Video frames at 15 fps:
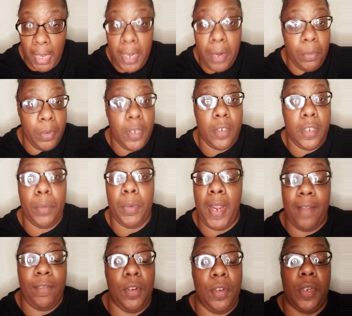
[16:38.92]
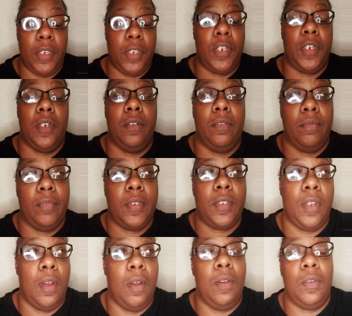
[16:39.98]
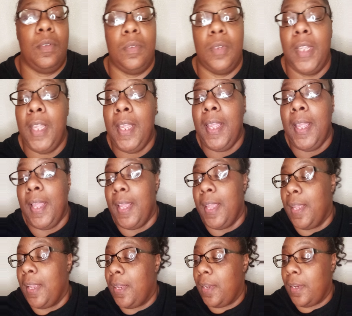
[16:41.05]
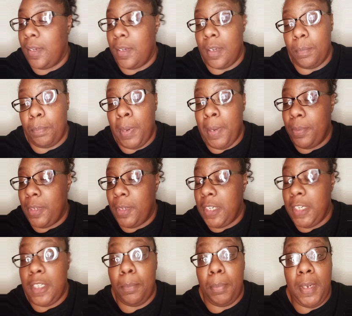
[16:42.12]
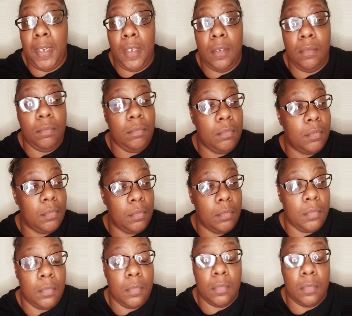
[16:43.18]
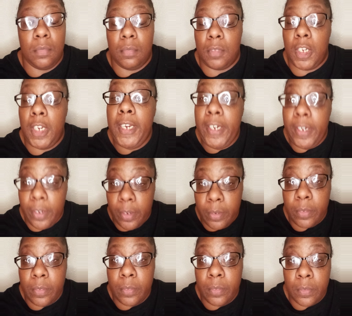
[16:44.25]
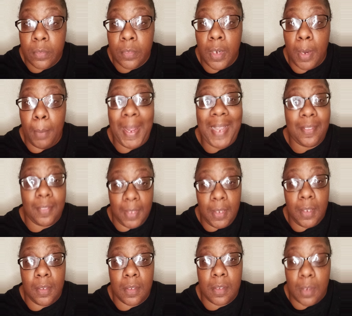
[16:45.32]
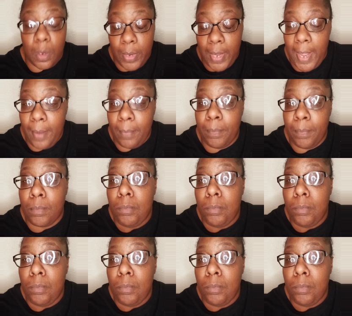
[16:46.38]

It will. It would have you going to jail. So people just need to be clear about things, okay?